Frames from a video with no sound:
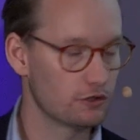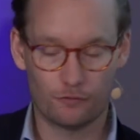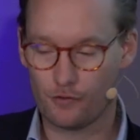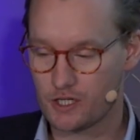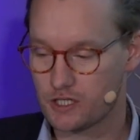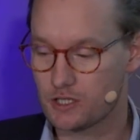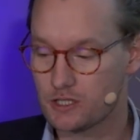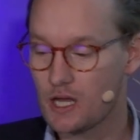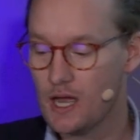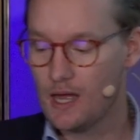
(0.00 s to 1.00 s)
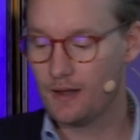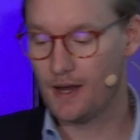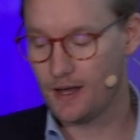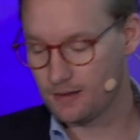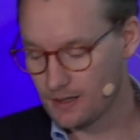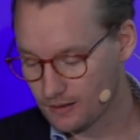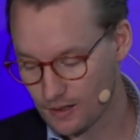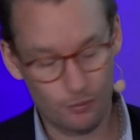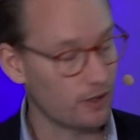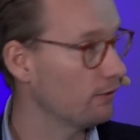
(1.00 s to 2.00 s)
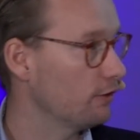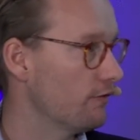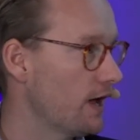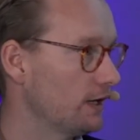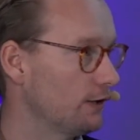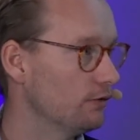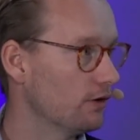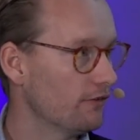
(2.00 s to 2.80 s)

new functions that can bring new value.